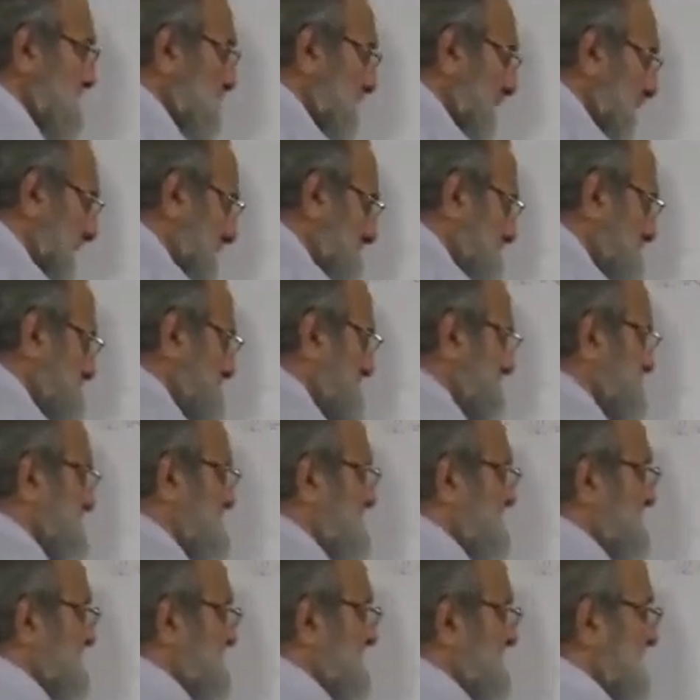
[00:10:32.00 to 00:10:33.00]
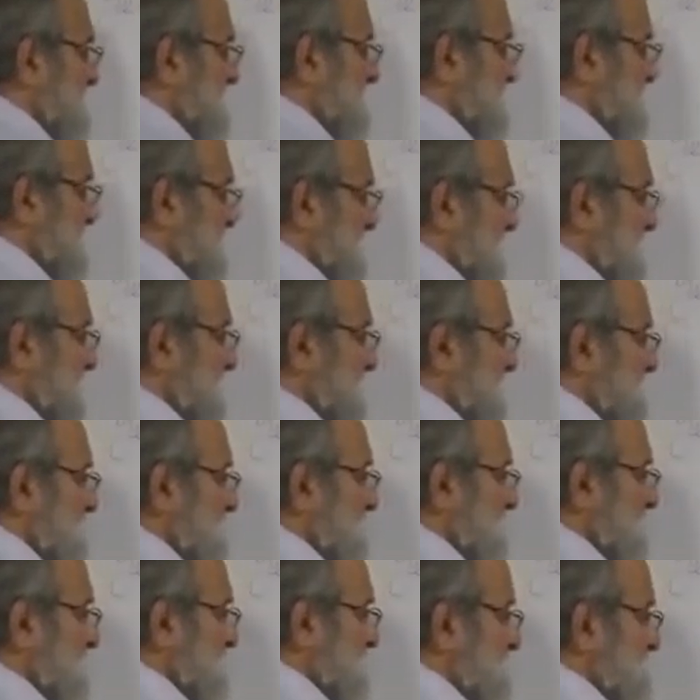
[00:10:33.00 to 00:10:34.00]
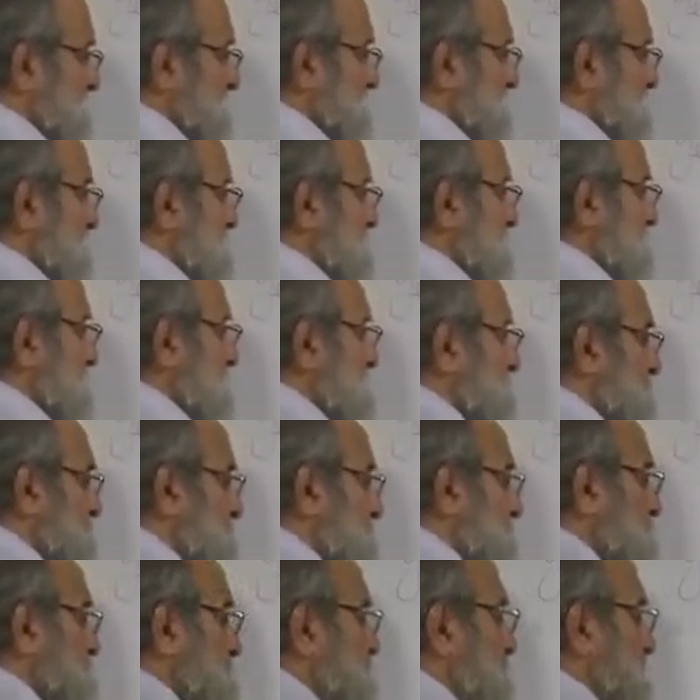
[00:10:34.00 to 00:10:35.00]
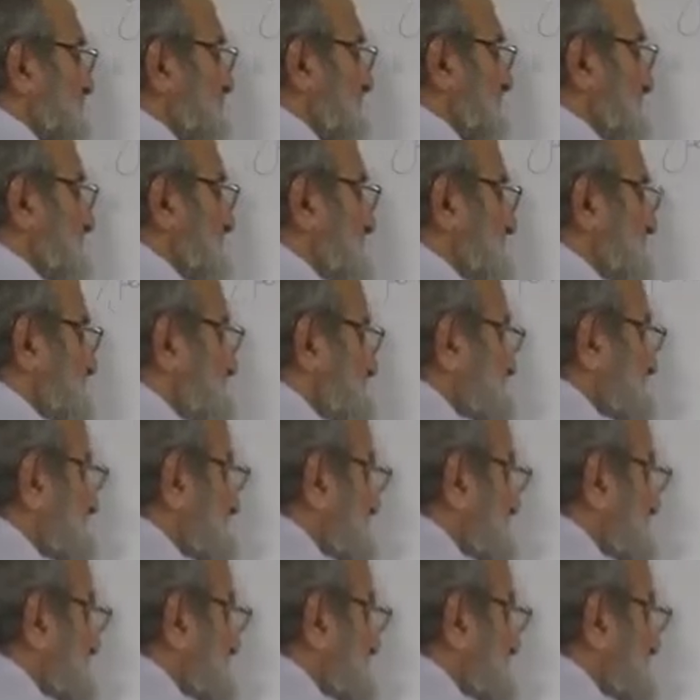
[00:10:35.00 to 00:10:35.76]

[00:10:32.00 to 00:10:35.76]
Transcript: what happens is that you have